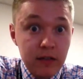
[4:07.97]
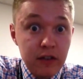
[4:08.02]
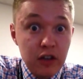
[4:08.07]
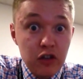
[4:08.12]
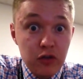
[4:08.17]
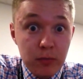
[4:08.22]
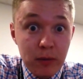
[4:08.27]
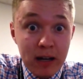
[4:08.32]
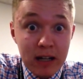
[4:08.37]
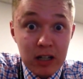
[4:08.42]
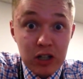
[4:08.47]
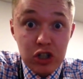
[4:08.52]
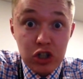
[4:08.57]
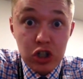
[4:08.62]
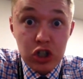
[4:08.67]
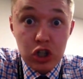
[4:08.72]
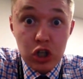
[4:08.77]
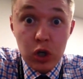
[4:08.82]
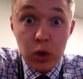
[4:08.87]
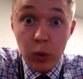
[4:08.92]
you've managed to
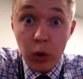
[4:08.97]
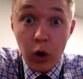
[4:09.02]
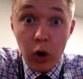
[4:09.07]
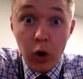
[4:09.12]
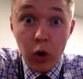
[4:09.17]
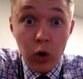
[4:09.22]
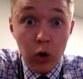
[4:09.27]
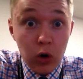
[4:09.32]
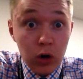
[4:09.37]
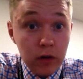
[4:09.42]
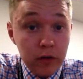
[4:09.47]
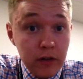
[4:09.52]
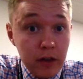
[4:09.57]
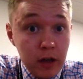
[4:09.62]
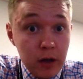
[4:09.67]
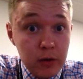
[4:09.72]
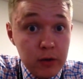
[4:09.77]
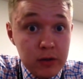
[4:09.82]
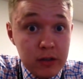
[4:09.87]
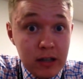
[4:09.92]
do all of
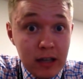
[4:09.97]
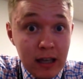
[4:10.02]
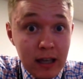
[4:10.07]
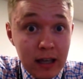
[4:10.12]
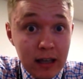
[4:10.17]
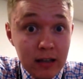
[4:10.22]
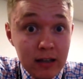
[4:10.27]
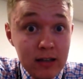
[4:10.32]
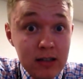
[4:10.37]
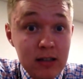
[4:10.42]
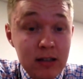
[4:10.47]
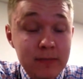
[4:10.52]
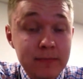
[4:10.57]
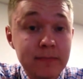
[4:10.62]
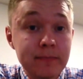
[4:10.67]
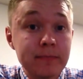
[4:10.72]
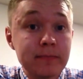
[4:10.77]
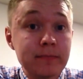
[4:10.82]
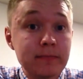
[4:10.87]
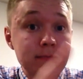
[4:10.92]
those things,
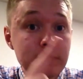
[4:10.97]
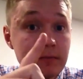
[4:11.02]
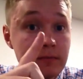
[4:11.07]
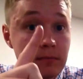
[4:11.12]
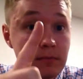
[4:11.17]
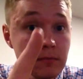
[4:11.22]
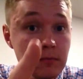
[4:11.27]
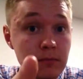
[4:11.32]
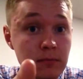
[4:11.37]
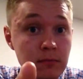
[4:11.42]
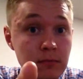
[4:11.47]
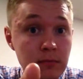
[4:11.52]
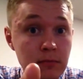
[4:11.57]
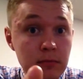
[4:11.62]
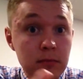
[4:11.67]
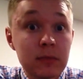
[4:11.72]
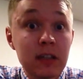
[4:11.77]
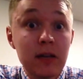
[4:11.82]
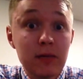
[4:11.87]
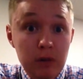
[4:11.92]

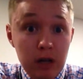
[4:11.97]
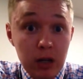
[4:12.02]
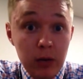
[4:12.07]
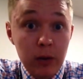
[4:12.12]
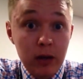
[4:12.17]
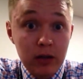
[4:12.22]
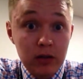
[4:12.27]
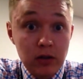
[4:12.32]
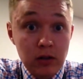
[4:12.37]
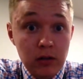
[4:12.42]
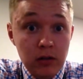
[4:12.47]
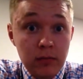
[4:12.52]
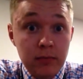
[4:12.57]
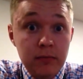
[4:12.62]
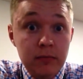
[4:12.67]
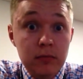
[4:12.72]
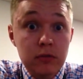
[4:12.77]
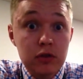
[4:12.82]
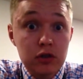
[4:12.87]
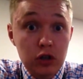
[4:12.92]
then really well done.
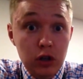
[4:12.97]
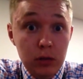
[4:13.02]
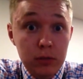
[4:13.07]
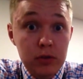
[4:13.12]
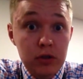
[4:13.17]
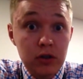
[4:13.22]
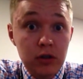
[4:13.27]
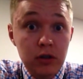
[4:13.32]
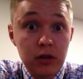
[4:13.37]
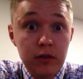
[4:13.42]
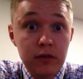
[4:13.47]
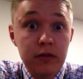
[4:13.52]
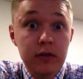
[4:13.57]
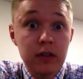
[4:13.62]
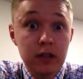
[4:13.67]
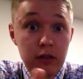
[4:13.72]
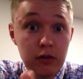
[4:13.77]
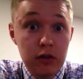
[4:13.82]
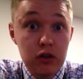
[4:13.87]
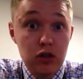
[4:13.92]
Top stuff.
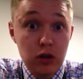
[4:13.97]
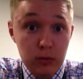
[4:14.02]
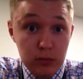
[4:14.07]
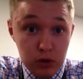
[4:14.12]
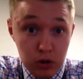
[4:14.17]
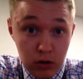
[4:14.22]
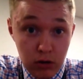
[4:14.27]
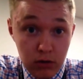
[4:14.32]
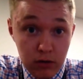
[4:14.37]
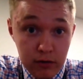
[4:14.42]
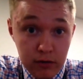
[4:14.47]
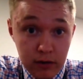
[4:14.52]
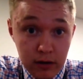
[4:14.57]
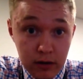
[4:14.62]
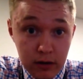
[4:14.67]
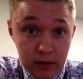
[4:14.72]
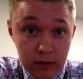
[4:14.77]
You're a top geographer.